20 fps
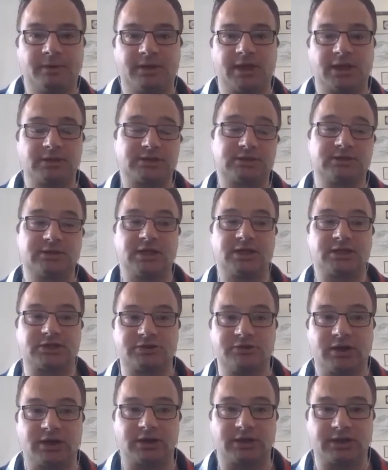But that's
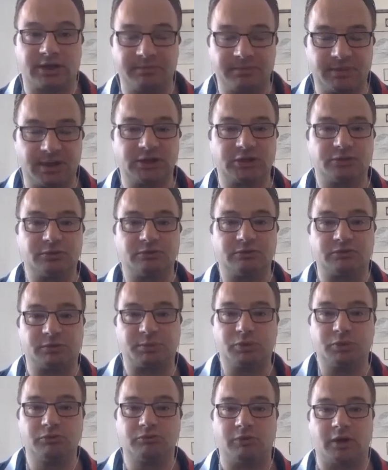great. They may do a
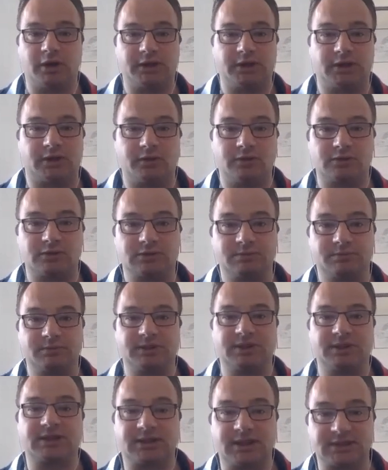report writing course,
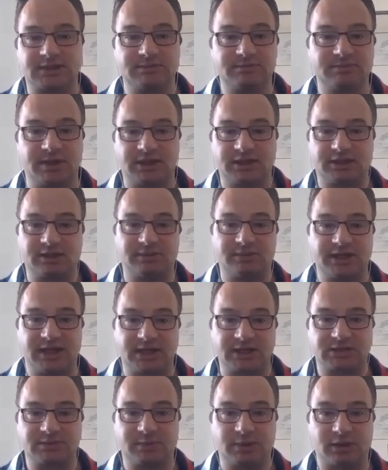but that doesn't make them an
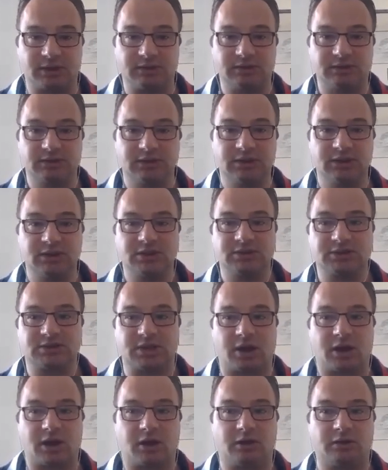expert.
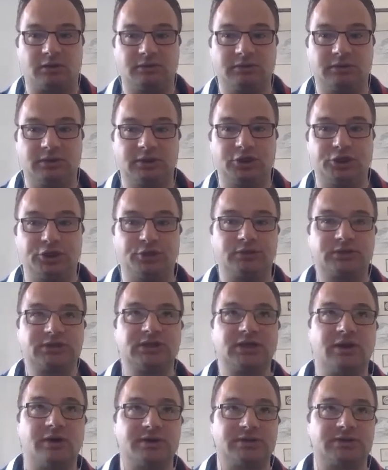So
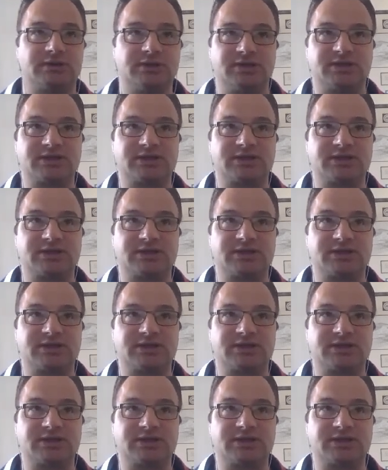utilizing